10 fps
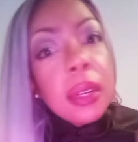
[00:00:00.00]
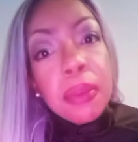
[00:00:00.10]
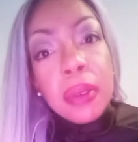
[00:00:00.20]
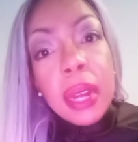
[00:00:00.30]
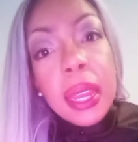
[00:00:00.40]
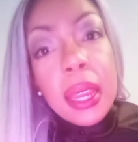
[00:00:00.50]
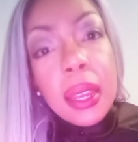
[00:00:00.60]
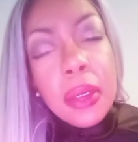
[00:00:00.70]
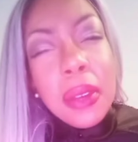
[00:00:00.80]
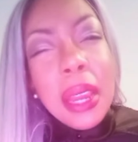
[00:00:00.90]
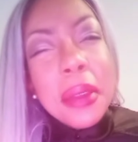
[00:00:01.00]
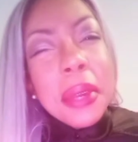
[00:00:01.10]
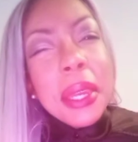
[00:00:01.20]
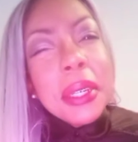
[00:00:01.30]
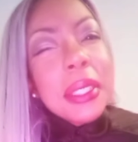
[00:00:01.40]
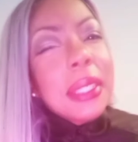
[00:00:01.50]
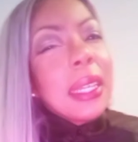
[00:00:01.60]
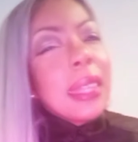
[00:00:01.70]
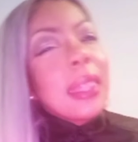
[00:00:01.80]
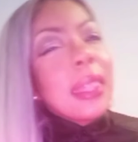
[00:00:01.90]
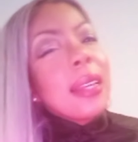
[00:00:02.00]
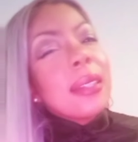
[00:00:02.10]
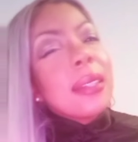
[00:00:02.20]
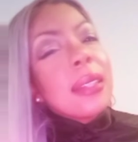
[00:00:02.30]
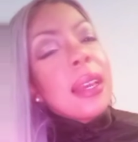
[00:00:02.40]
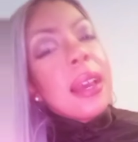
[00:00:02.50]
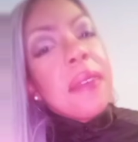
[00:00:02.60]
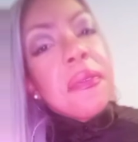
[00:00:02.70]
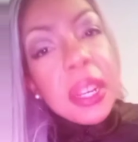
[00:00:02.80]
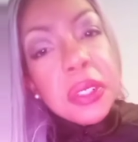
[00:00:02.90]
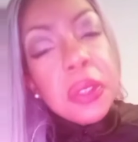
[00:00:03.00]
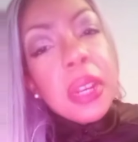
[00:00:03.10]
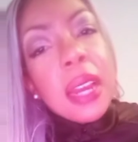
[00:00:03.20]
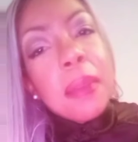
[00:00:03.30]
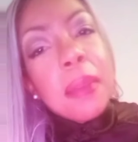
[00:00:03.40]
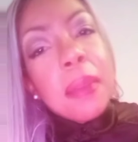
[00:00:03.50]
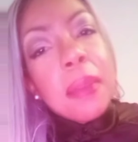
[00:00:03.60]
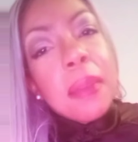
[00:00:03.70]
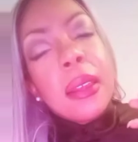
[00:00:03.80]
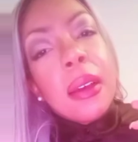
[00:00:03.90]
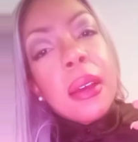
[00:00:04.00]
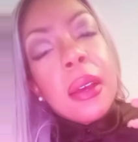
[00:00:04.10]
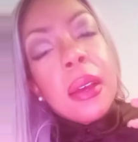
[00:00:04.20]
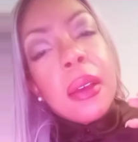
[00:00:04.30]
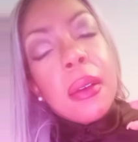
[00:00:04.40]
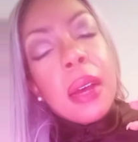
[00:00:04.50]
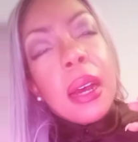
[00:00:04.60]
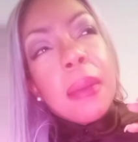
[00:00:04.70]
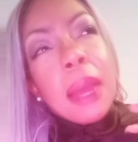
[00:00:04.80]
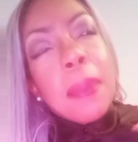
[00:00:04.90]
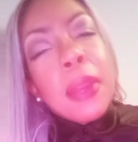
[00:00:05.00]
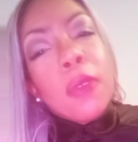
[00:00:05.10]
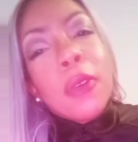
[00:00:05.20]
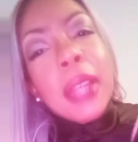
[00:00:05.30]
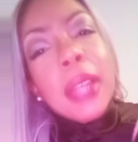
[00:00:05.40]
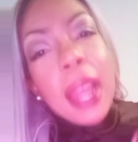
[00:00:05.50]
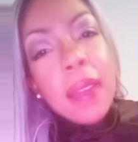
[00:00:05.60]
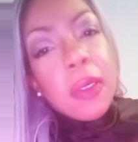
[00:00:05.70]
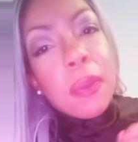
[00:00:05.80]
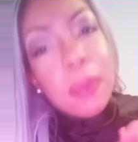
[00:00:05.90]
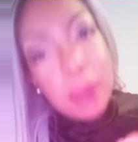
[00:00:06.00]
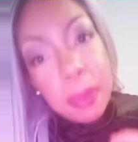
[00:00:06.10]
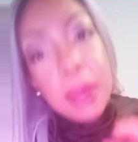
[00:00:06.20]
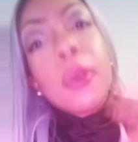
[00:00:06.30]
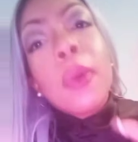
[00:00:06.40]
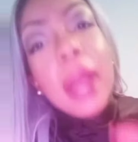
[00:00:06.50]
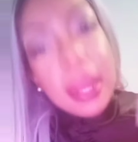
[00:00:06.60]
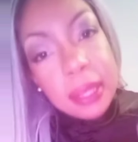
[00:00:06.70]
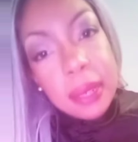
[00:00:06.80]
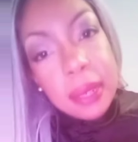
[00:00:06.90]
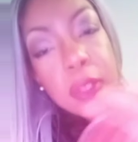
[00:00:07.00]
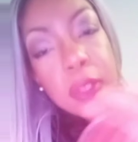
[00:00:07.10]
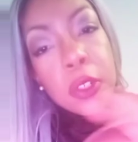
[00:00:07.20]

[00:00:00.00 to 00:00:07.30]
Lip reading: and praying. You can't just let things affect you. You got to be the... not be reactive, but be proactive